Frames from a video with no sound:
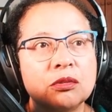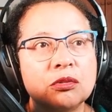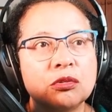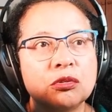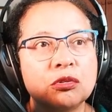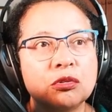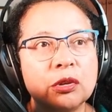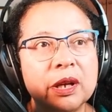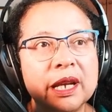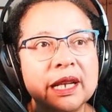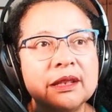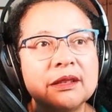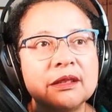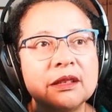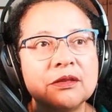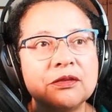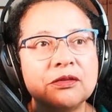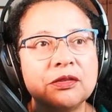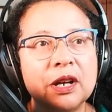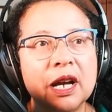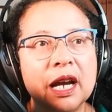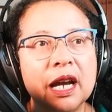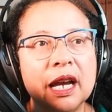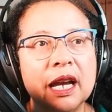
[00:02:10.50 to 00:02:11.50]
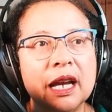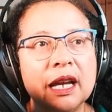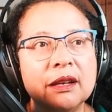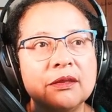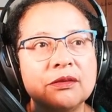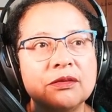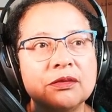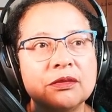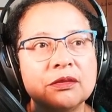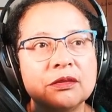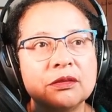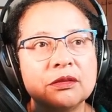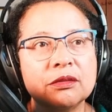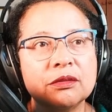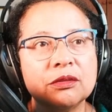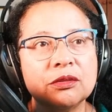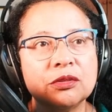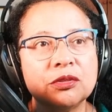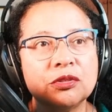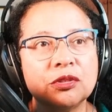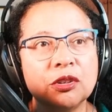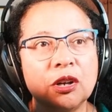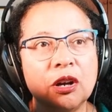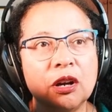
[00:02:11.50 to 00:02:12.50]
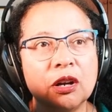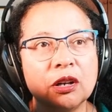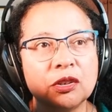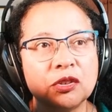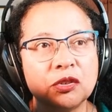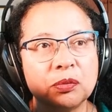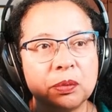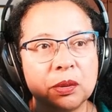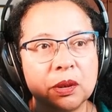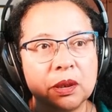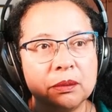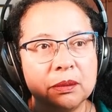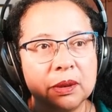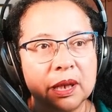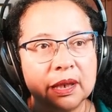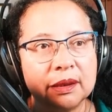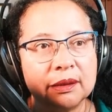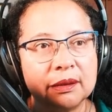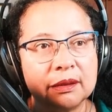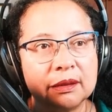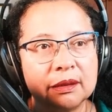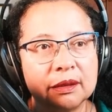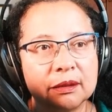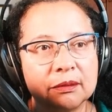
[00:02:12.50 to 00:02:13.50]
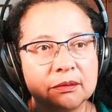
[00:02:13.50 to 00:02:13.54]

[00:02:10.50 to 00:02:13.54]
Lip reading: 25 songs per month.